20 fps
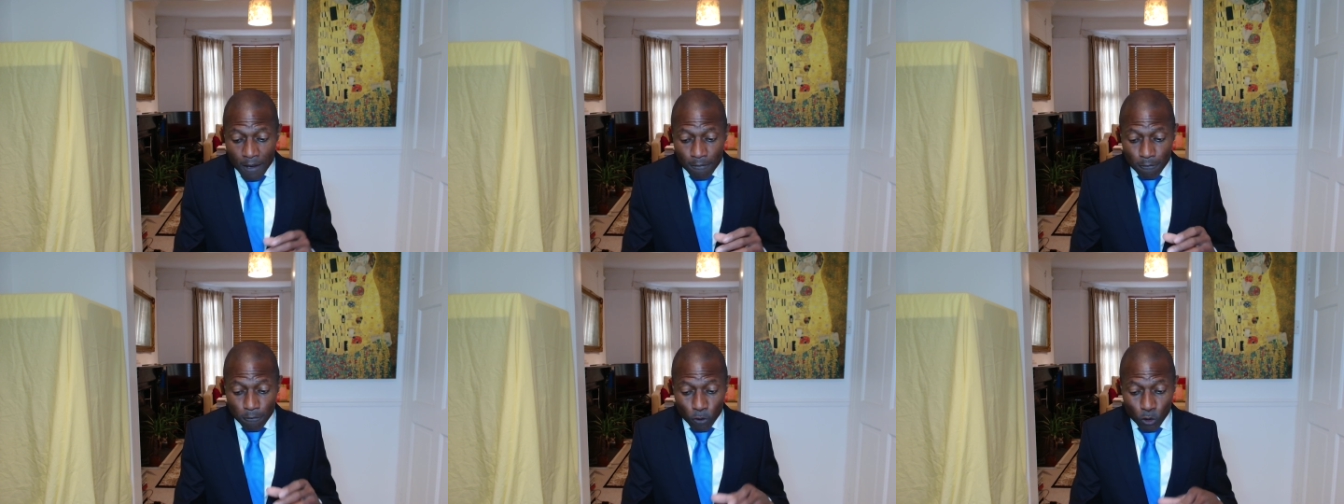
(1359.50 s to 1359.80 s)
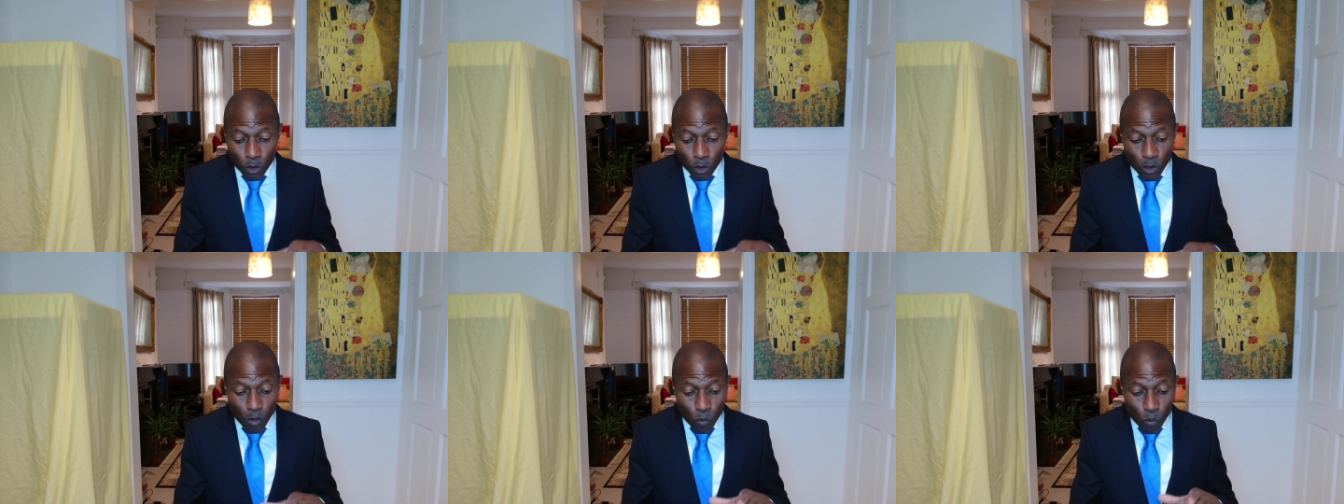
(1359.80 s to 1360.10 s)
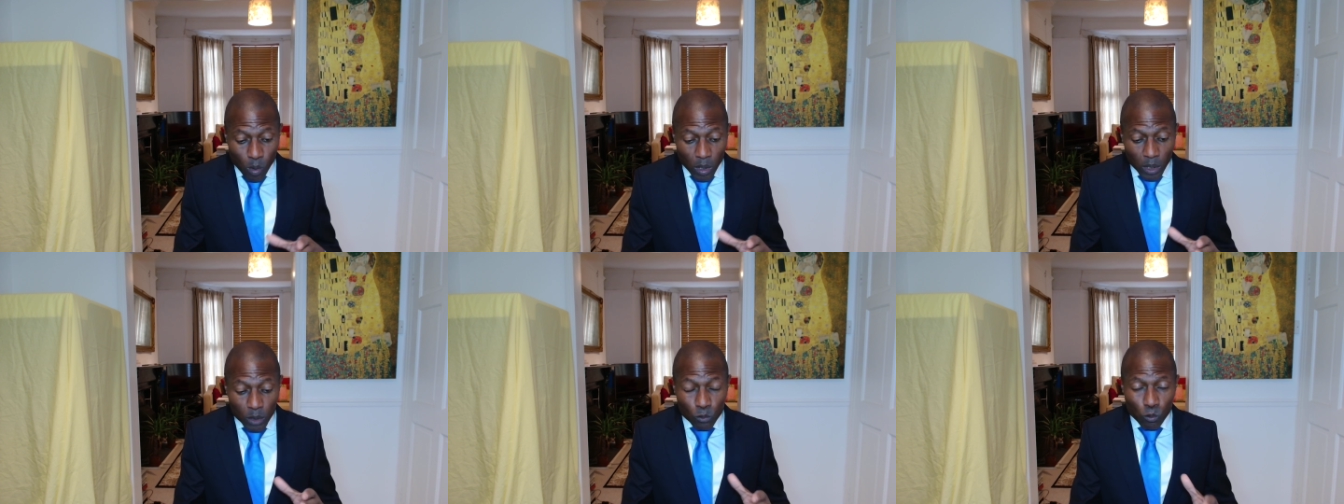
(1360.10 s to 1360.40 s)
for
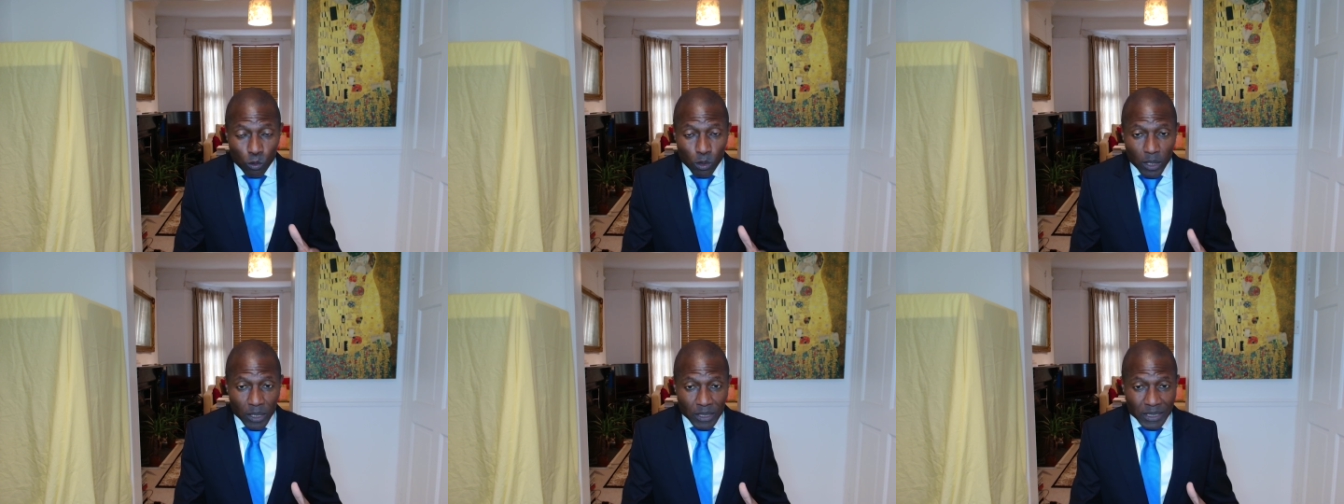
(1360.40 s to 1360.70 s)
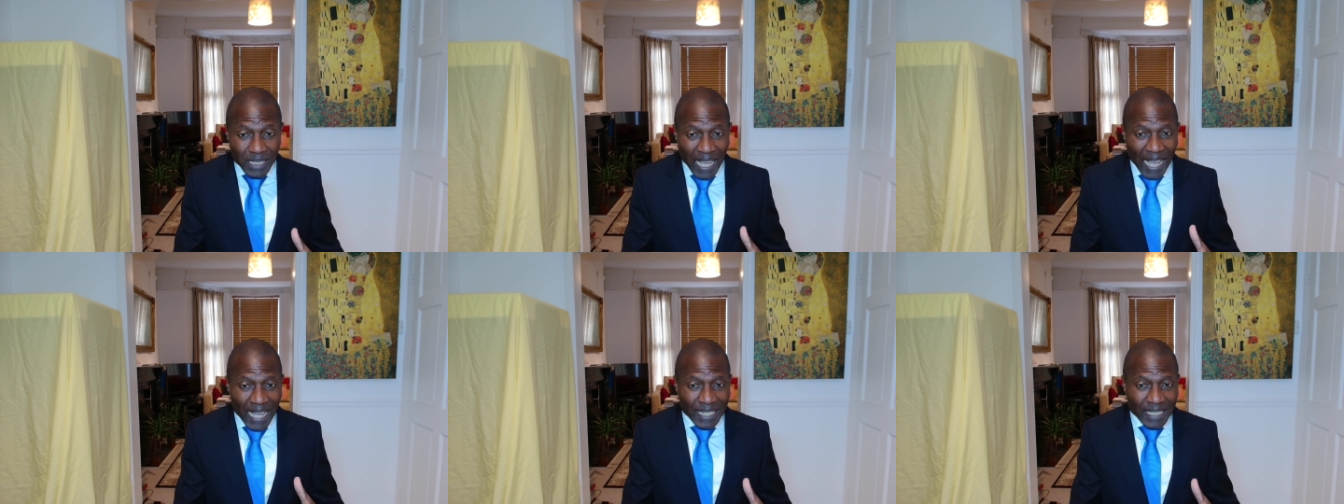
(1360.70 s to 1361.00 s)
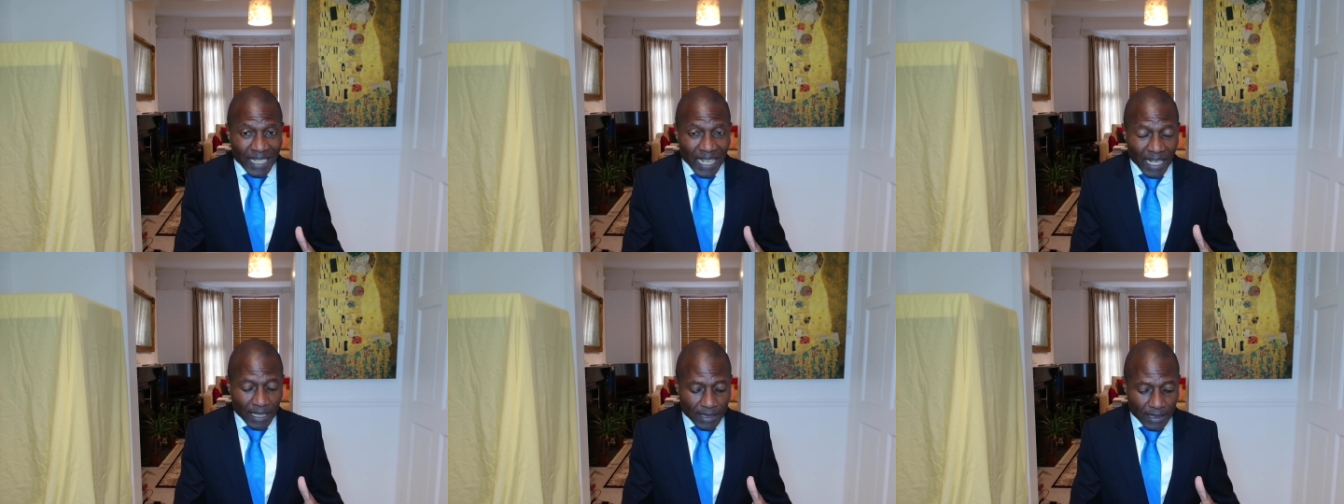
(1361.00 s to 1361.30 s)
what was
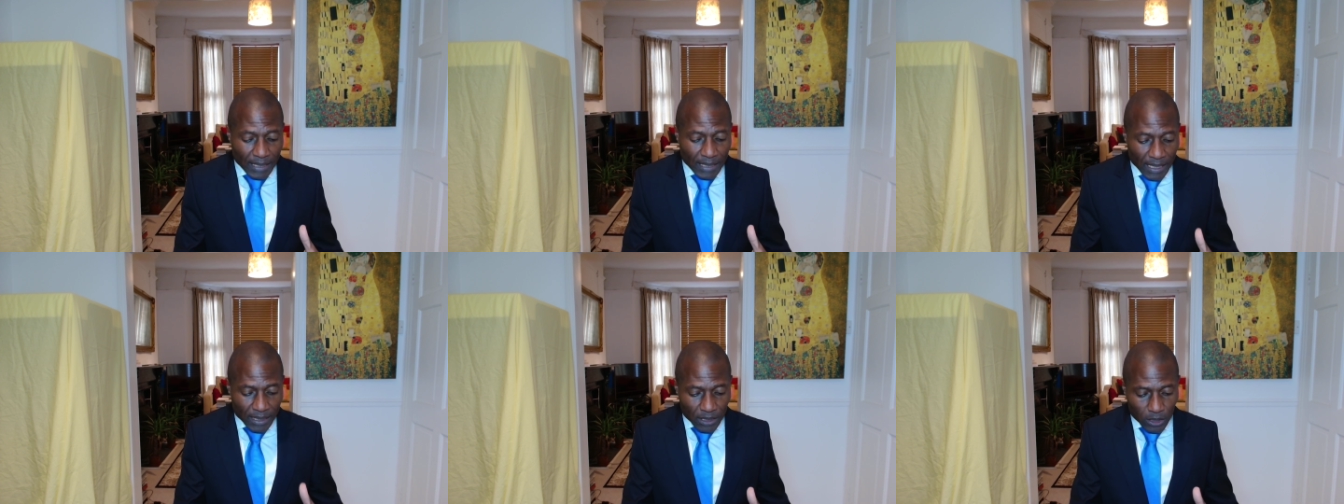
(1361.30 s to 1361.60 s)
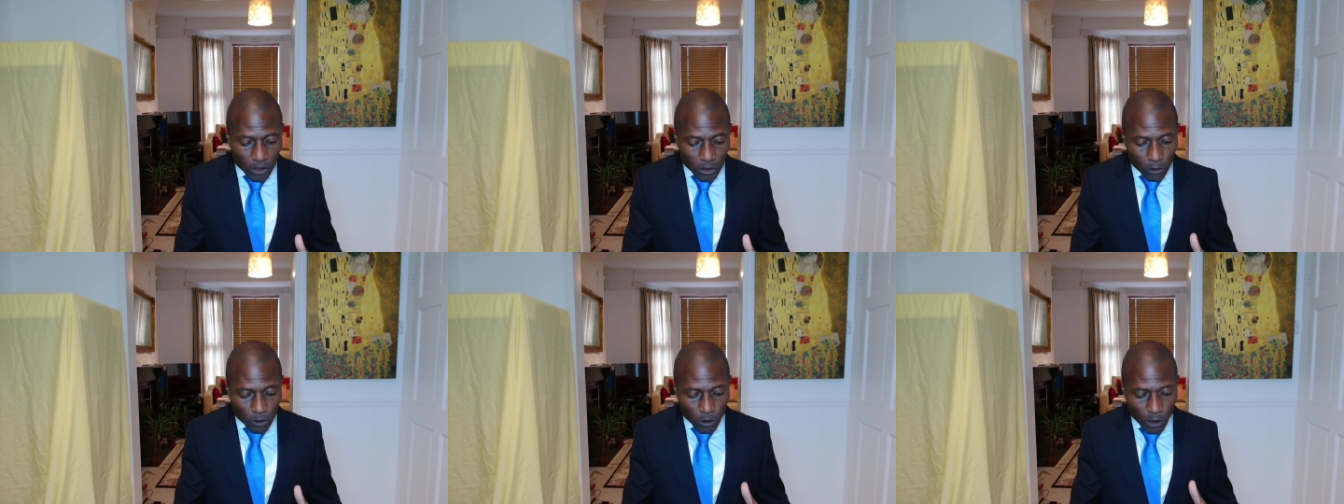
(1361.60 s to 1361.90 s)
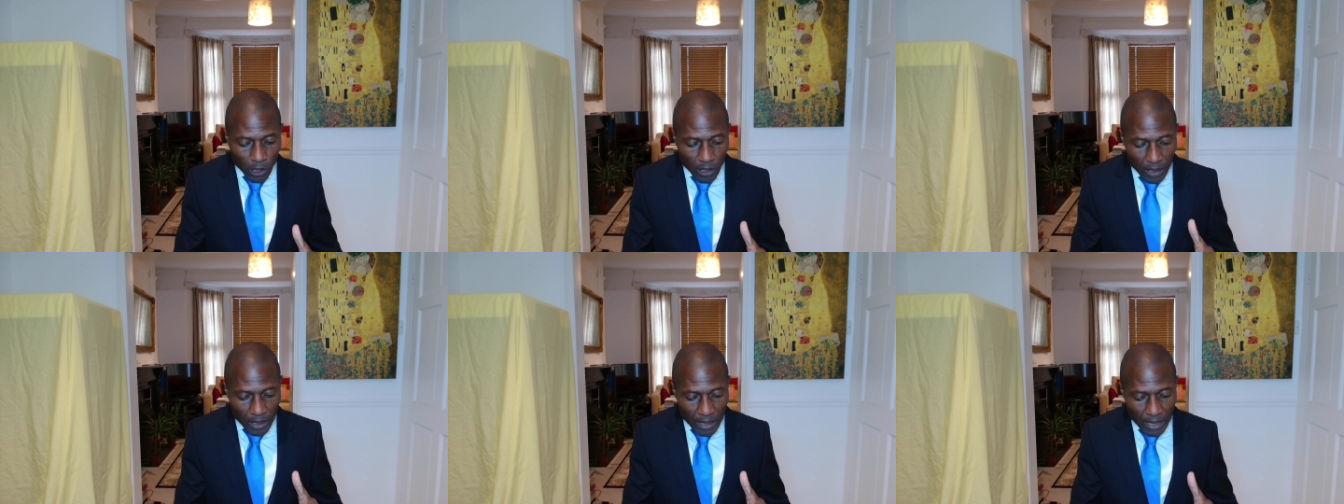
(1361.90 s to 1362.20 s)
an identical
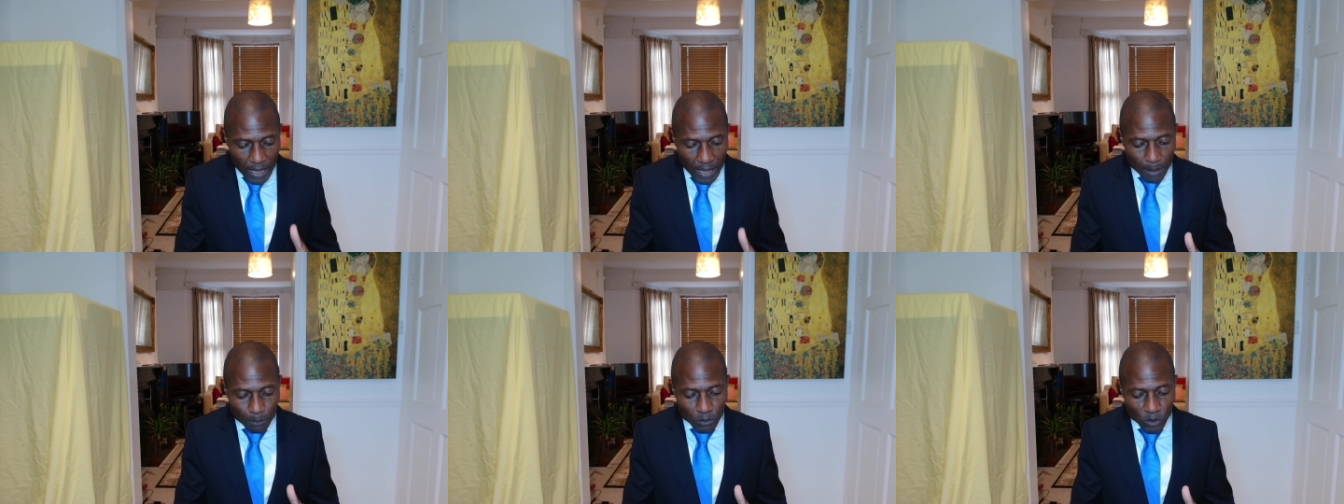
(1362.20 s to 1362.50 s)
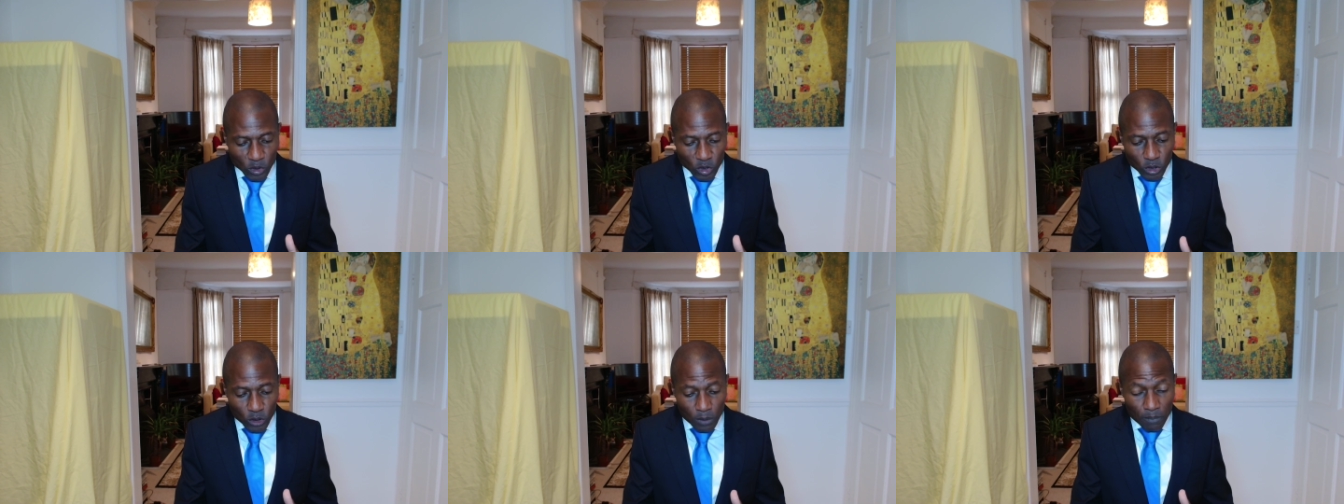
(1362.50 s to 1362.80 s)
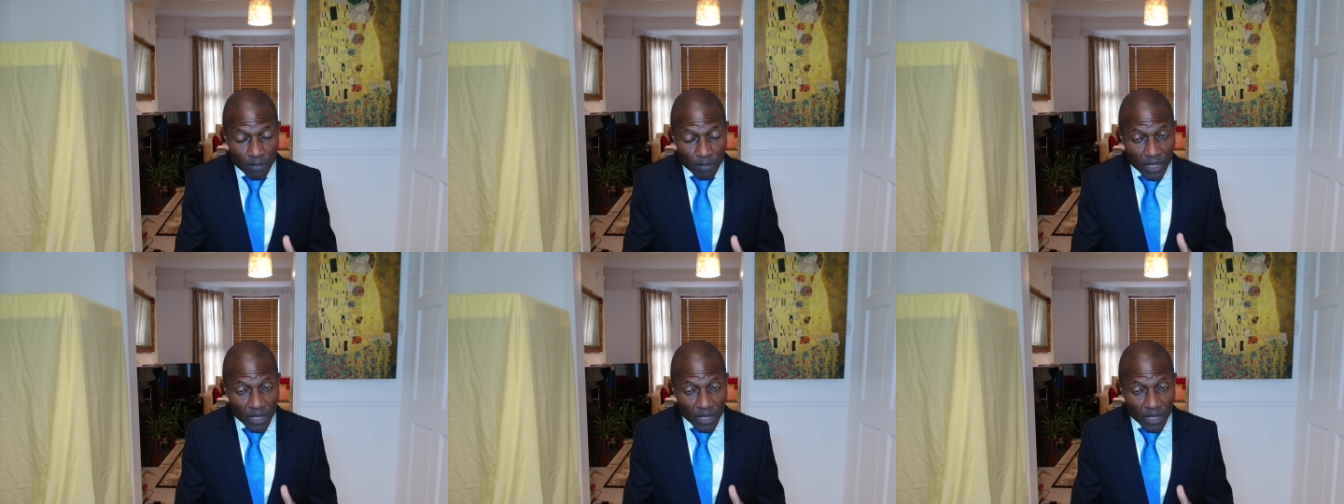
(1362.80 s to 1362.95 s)
collapse,